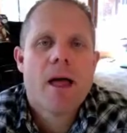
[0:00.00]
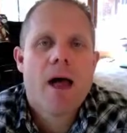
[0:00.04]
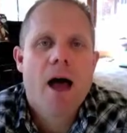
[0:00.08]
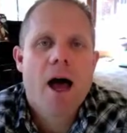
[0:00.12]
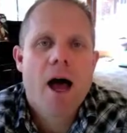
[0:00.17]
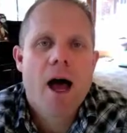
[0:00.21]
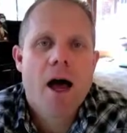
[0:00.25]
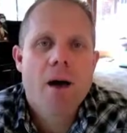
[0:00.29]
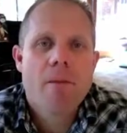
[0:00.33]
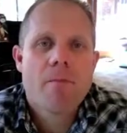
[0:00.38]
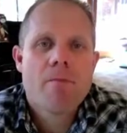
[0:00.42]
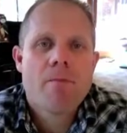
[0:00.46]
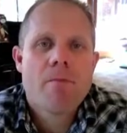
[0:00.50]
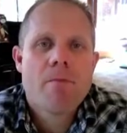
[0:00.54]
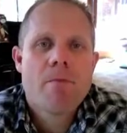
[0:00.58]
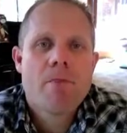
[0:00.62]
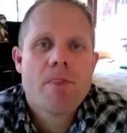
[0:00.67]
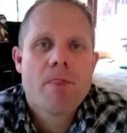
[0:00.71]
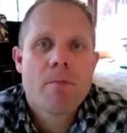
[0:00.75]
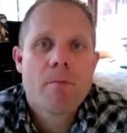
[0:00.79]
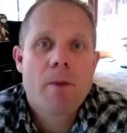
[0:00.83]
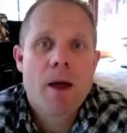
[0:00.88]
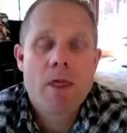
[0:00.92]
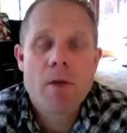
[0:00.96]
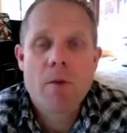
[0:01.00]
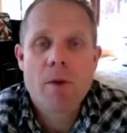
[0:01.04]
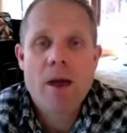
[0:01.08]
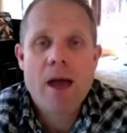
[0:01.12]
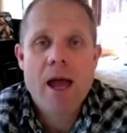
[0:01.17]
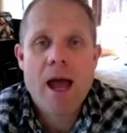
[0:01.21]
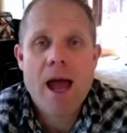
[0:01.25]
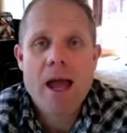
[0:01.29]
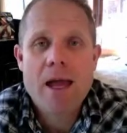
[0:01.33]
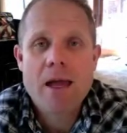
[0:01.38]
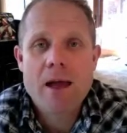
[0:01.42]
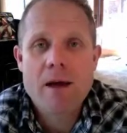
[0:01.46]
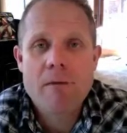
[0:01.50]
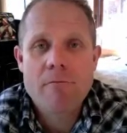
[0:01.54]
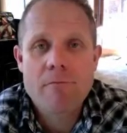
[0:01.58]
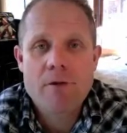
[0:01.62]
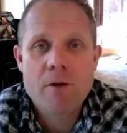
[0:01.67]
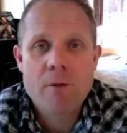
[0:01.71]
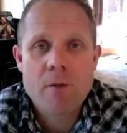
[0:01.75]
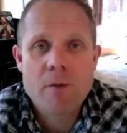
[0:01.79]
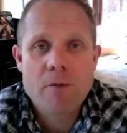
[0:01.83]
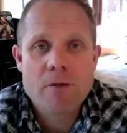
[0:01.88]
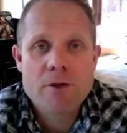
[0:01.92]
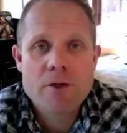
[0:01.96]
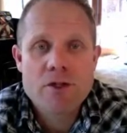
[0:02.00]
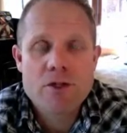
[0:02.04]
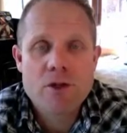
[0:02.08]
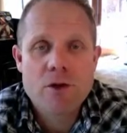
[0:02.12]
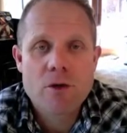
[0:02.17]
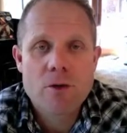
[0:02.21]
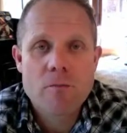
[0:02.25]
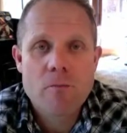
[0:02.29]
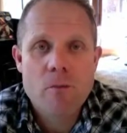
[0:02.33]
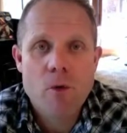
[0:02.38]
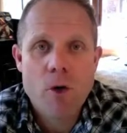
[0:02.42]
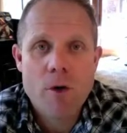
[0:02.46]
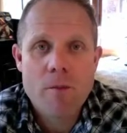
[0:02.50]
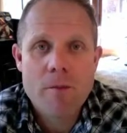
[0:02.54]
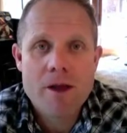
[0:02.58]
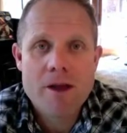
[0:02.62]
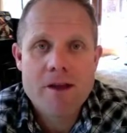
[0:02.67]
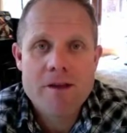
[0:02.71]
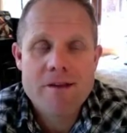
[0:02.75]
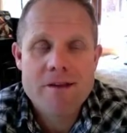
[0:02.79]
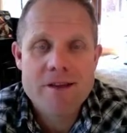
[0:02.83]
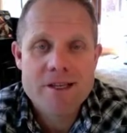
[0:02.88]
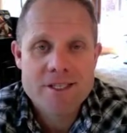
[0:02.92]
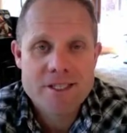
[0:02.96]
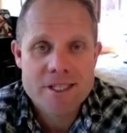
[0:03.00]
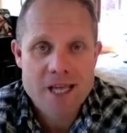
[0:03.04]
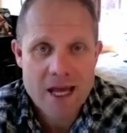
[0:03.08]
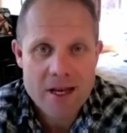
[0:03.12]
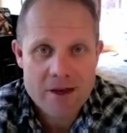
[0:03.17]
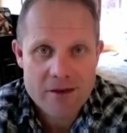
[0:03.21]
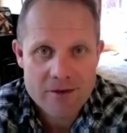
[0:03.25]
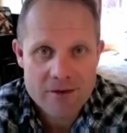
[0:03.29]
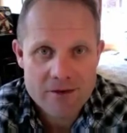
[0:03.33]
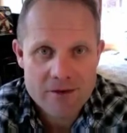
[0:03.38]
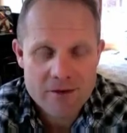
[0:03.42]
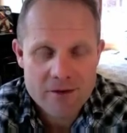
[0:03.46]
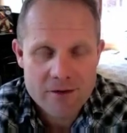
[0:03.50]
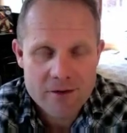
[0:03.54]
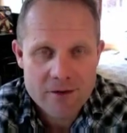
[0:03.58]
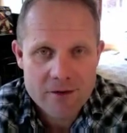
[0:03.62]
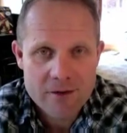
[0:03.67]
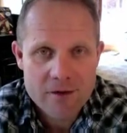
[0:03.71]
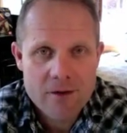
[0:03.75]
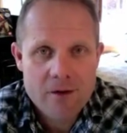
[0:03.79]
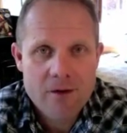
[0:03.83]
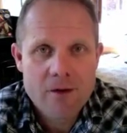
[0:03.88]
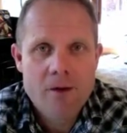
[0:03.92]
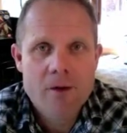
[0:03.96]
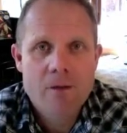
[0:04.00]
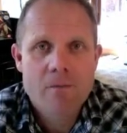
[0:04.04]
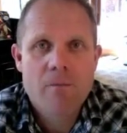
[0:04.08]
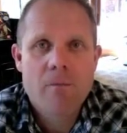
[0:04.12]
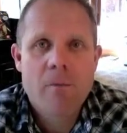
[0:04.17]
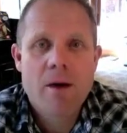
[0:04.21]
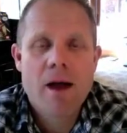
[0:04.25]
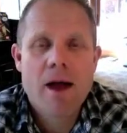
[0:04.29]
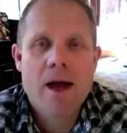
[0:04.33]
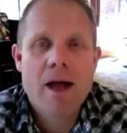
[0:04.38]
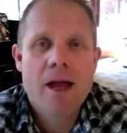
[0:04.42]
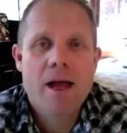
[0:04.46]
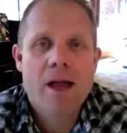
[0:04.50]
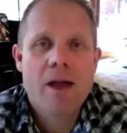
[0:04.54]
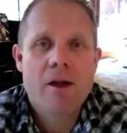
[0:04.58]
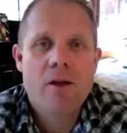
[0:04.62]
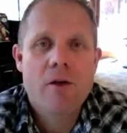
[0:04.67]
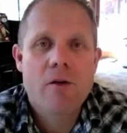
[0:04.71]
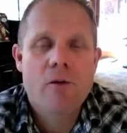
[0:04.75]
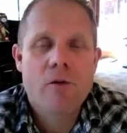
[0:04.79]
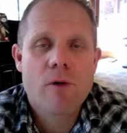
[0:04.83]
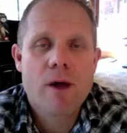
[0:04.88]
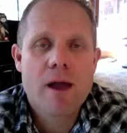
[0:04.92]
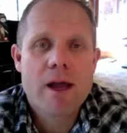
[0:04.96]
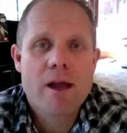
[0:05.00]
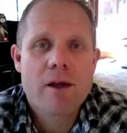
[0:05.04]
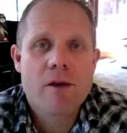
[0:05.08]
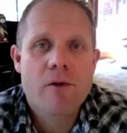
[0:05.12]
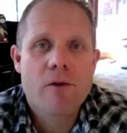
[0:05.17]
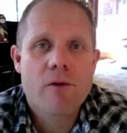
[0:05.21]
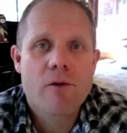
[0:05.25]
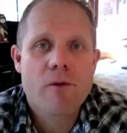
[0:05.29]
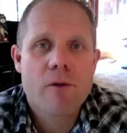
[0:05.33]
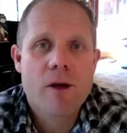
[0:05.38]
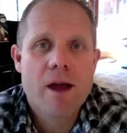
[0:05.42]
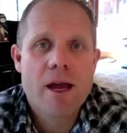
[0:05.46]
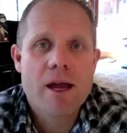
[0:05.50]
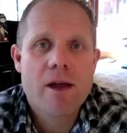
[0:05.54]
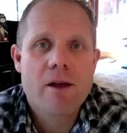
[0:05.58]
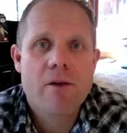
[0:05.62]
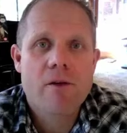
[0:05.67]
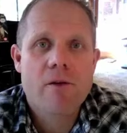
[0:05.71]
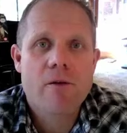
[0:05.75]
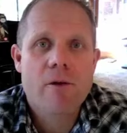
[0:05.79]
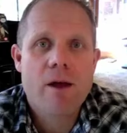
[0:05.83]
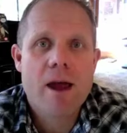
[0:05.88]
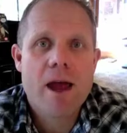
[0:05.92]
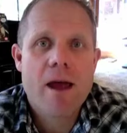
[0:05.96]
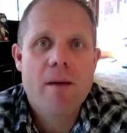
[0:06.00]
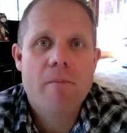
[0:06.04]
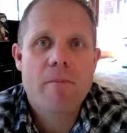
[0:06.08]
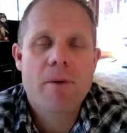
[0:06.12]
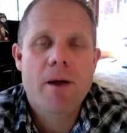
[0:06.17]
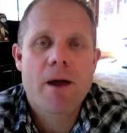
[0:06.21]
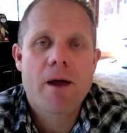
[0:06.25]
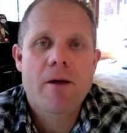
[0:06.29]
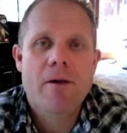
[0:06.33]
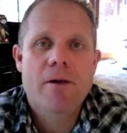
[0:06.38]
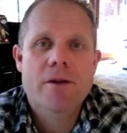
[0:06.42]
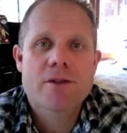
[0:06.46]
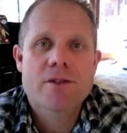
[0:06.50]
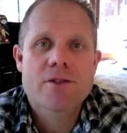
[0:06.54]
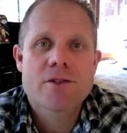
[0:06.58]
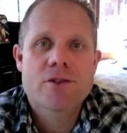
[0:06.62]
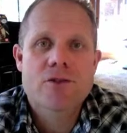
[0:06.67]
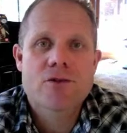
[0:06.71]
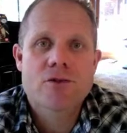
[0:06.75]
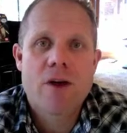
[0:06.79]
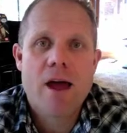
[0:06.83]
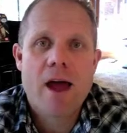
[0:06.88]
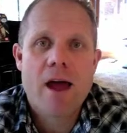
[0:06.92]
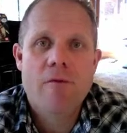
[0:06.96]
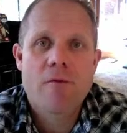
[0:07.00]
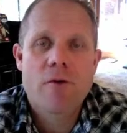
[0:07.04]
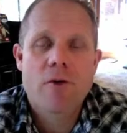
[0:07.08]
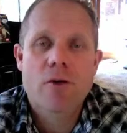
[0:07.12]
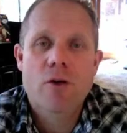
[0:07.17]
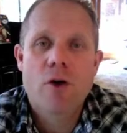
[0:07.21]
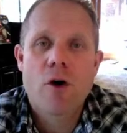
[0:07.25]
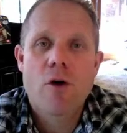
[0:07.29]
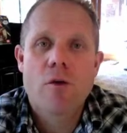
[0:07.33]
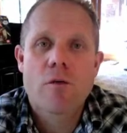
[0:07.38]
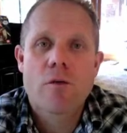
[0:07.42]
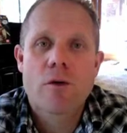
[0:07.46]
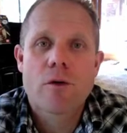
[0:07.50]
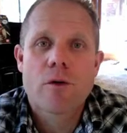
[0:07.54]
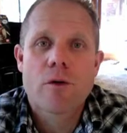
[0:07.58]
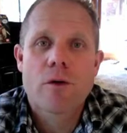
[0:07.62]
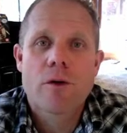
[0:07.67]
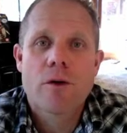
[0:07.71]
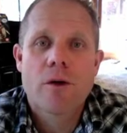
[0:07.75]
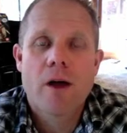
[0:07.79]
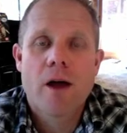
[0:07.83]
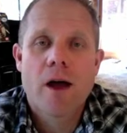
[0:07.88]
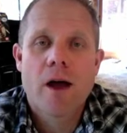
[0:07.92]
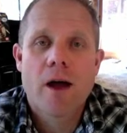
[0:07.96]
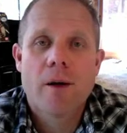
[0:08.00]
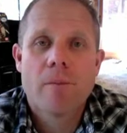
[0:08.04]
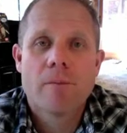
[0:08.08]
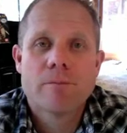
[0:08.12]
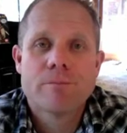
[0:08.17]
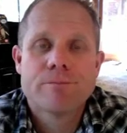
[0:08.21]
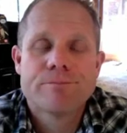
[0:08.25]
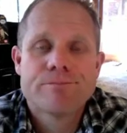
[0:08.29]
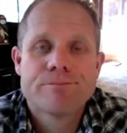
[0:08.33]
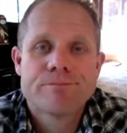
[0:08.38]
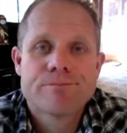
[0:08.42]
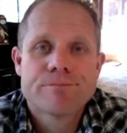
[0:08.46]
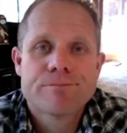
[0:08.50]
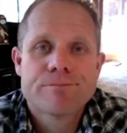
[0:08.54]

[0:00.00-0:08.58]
By the way, I come from original Mormon descent. My great-great-grandparents traveled over on